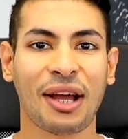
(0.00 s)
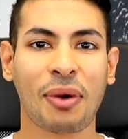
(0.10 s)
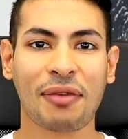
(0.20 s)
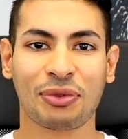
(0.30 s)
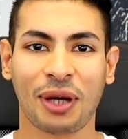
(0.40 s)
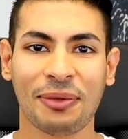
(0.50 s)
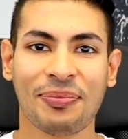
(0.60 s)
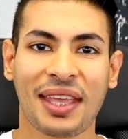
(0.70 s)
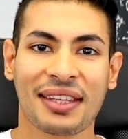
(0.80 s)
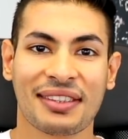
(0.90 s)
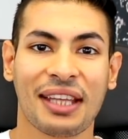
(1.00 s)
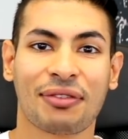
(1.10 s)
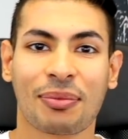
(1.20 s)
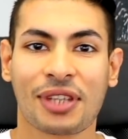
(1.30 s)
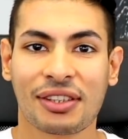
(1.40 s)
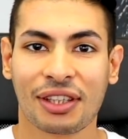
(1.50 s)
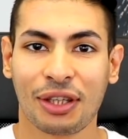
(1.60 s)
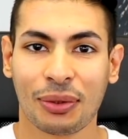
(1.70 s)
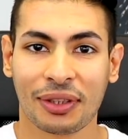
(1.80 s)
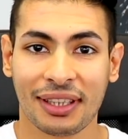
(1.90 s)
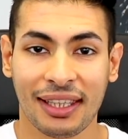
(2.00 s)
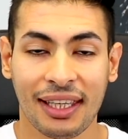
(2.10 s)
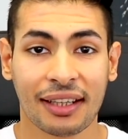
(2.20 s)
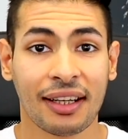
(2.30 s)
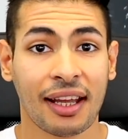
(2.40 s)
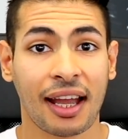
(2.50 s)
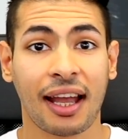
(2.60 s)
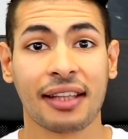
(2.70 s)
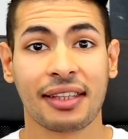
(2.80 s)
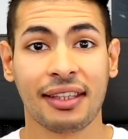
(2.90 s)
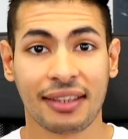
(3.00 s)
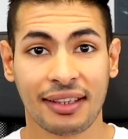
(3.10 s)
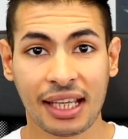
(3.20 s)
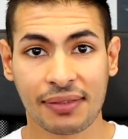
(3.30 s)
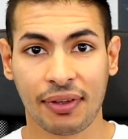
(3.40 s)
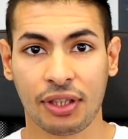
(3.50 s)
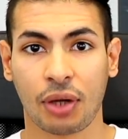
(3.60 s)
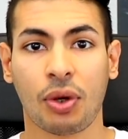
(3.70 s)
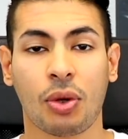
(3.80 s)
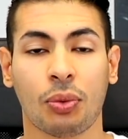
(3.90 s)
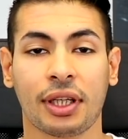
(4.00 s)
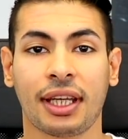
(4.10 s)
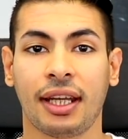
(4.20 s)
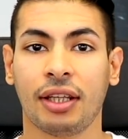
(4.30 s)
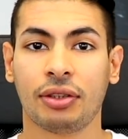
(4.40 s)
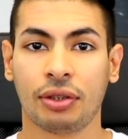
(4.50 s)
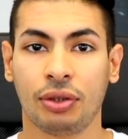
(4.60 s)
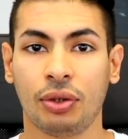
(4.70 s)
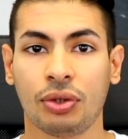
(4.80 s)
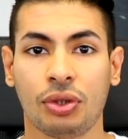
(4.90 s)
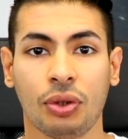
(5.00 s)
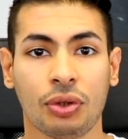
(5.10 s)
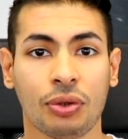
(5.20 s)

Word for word: Hello everyone, Zaid from Zaid Security here and in today's video we're gonna introduce